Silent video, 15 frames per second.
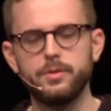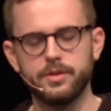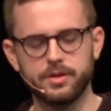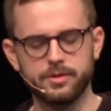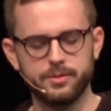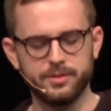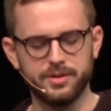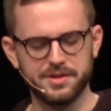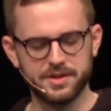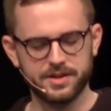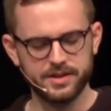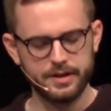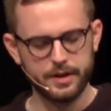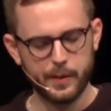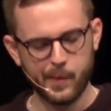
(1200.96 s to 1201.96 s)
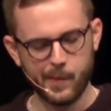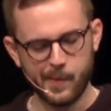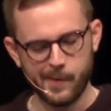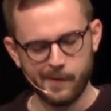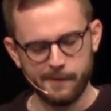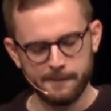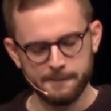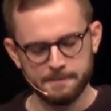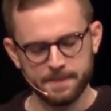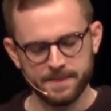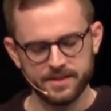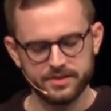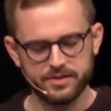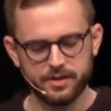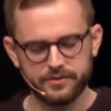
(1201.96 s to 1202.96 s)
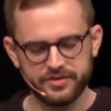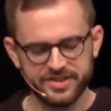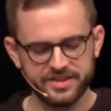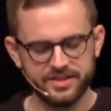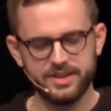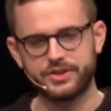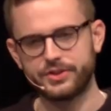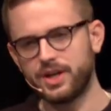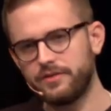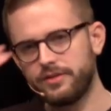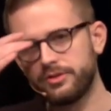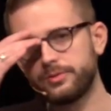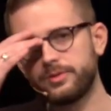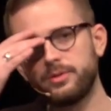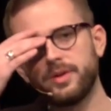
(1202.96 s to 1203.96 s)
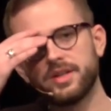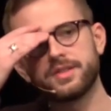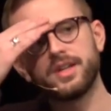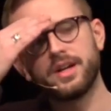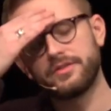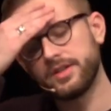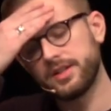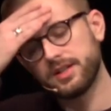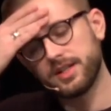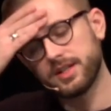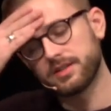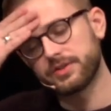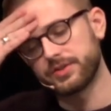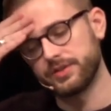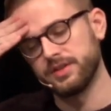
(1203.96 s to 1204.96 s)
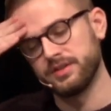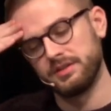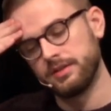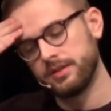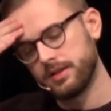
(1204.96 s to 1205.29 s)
quote unquote. So I've recently traveled to a West African country